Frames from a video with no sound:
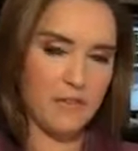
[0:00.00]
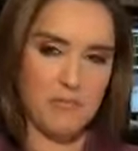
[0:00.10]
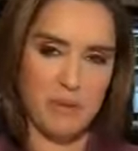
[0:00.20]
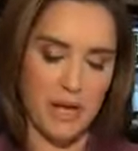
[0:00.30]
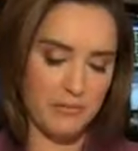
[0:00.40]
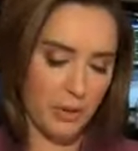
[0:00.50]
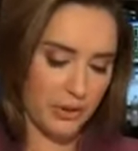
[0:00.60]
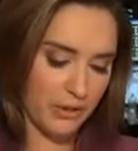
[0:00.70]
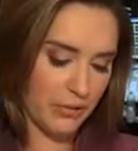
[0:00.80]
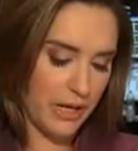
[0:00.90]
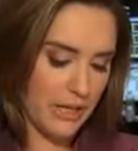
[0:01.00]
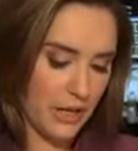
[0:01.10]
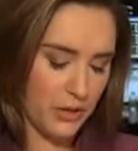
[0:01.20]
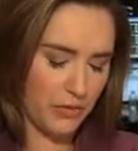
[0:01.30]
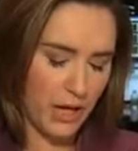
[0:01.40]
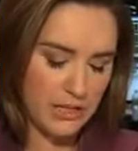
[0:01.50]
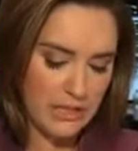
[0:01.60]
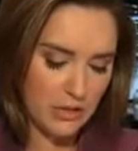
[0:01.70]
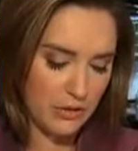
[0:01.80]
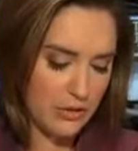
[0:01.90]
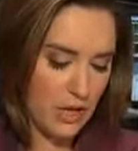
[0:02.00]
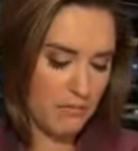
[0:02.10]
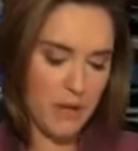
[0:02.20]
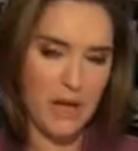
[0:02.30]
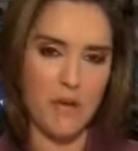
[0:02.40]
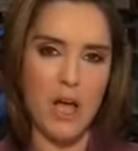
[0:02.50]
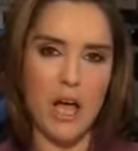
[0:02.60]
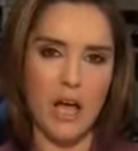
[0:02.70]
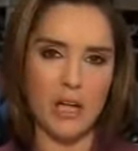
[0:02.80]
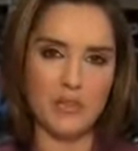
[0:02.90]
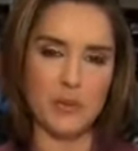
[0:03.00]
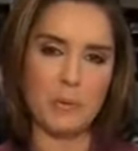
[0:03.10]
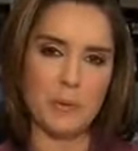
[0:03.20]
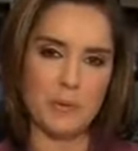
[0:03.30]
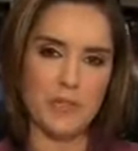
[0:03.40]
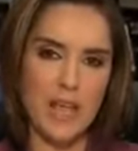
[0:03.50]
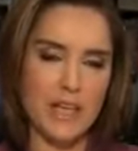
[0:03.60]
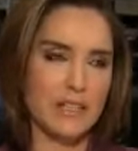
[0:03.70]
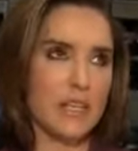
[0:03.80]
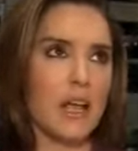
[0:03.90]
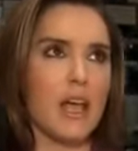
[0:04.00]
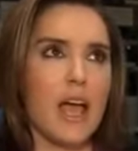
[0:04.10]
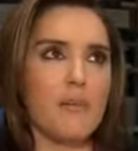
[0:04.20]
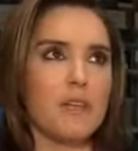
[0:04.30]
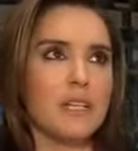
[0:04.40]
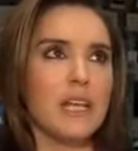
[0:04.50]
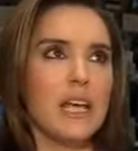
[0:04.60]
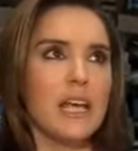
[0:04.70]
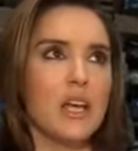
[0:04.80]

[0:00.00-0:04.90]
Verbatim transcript: at the bond market right now, you've got yields above 100%. I mean,